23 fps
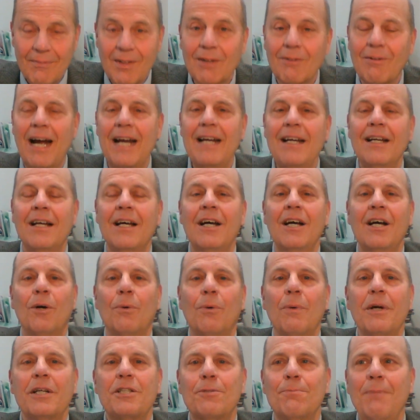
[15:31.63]
right?
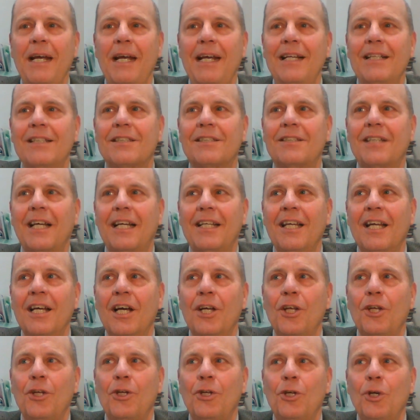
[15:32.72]
Which means that
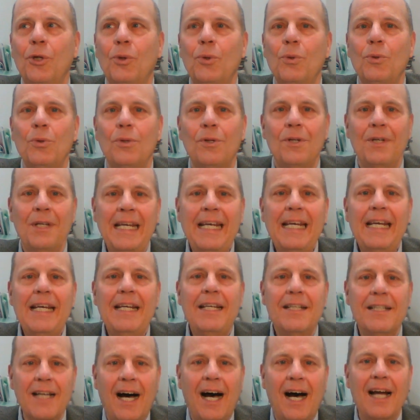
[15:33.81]
you
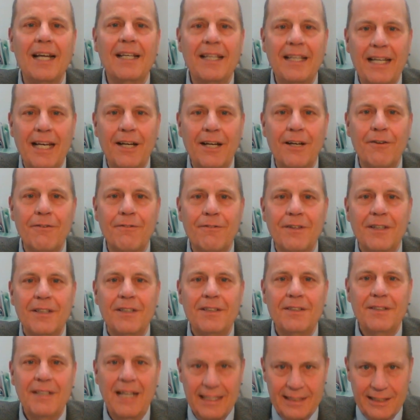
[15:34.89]
need not give
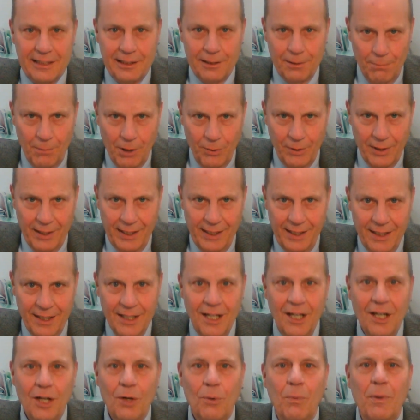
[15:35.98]
testimony
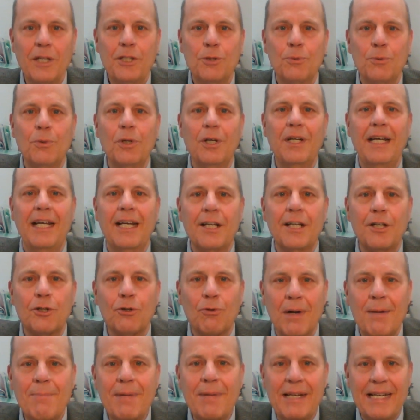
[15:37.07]
which would
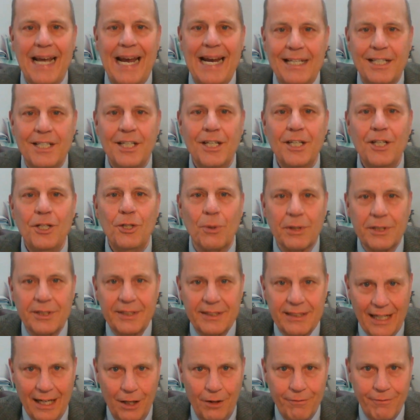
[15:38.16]
incriminate
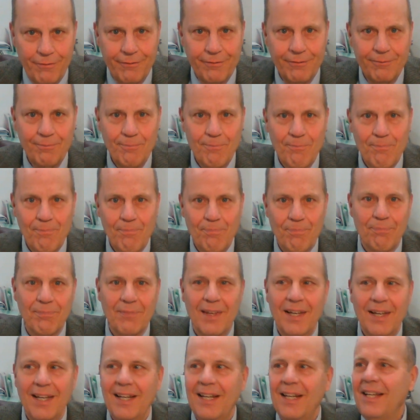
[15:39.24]
yourself.
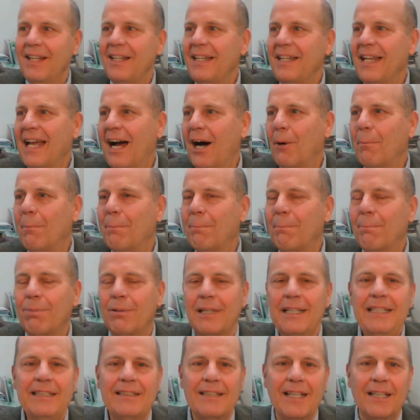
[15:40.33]
Now,
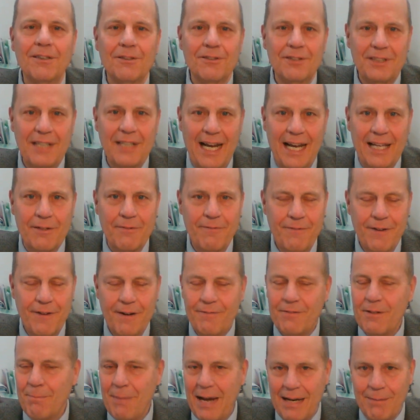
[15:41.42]
please understand the
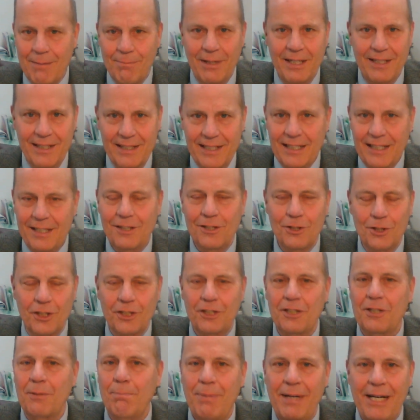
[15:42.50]
Fifth Amendment didn't
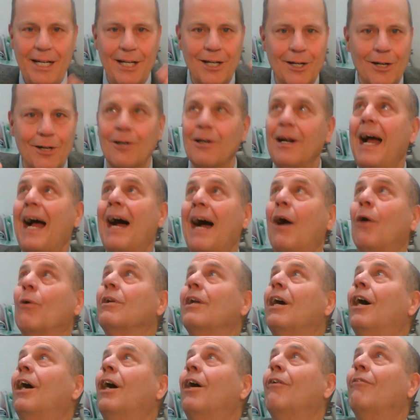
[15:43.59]
just appear
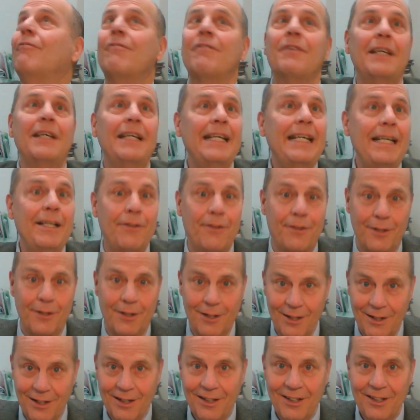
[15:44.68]
out of the
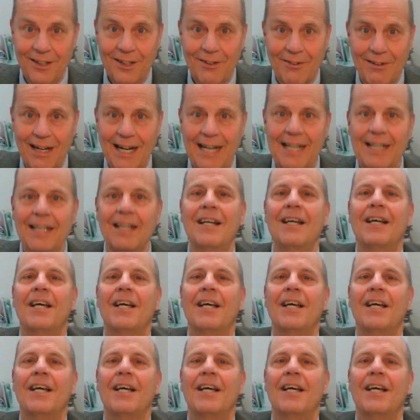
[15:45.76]
ether, right?